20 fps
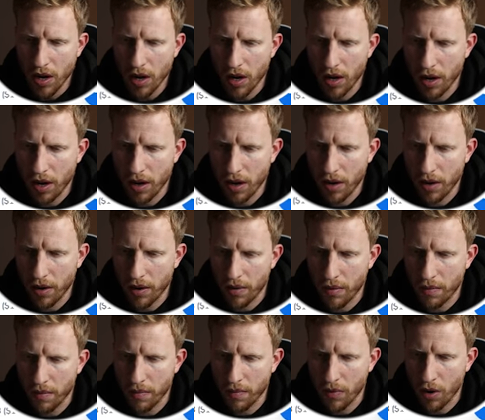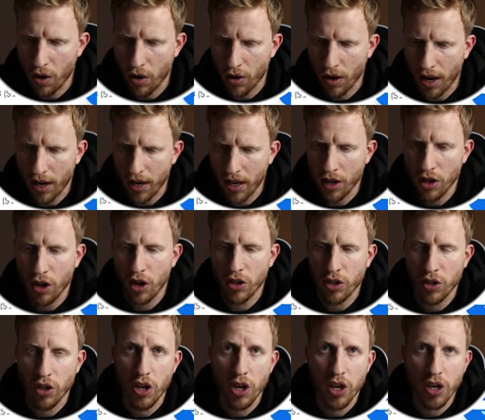Organic. Oh,
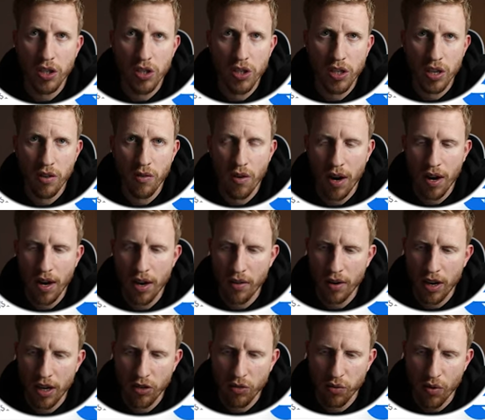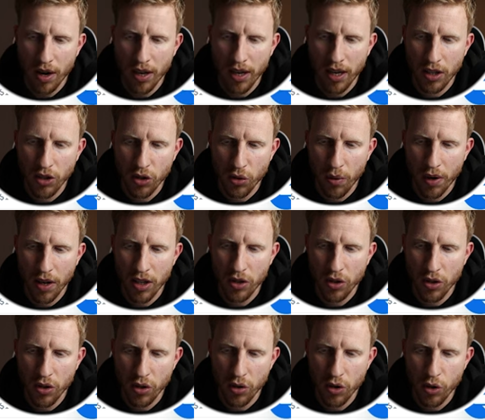so you can see, right, it's ranking
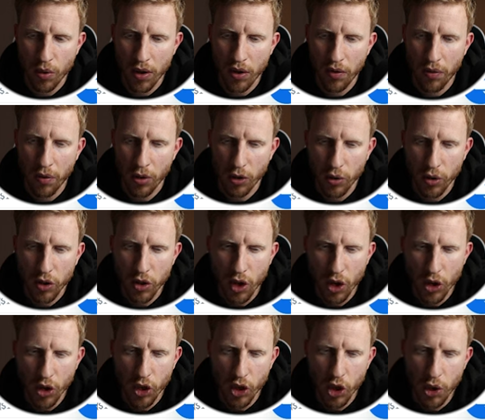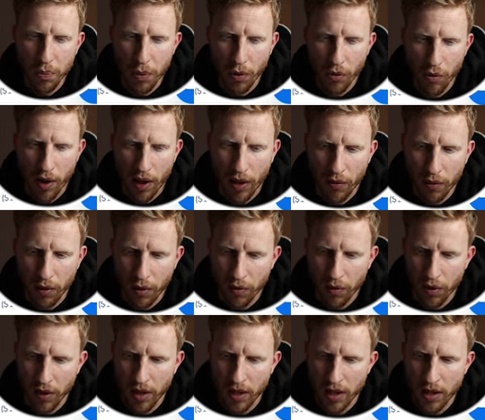22, 24. So it's not super relevant
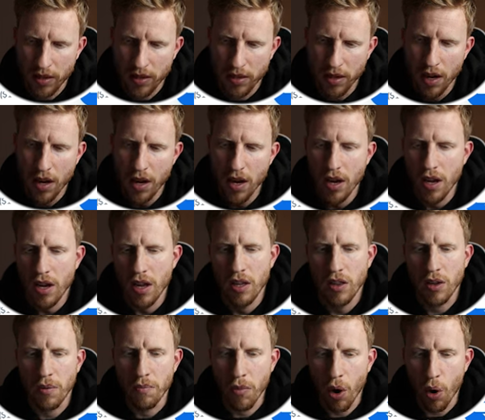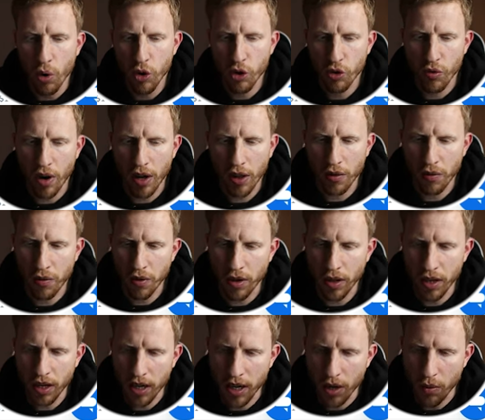for these. The most
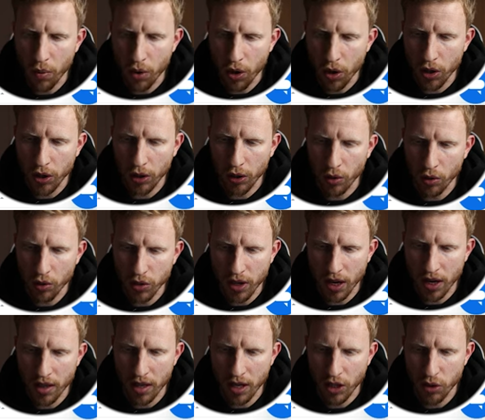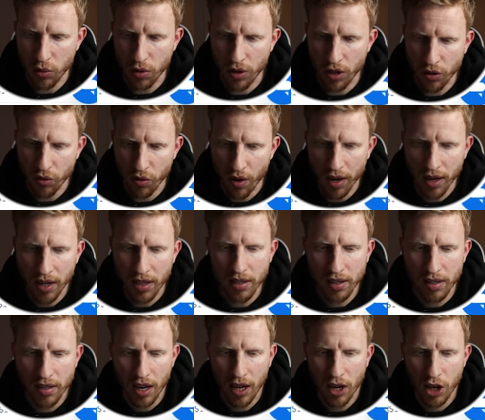relevant keyword looks like this one. It's ranking
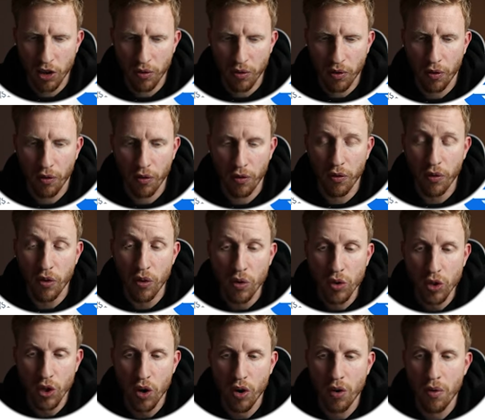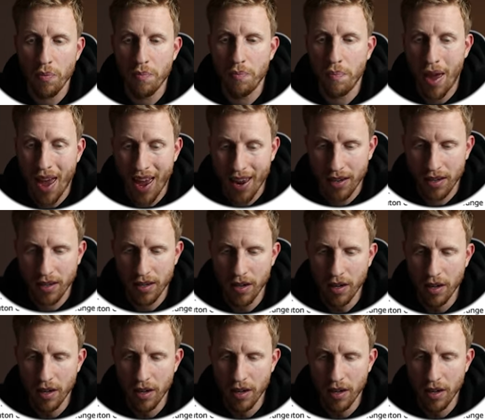second for futon bed.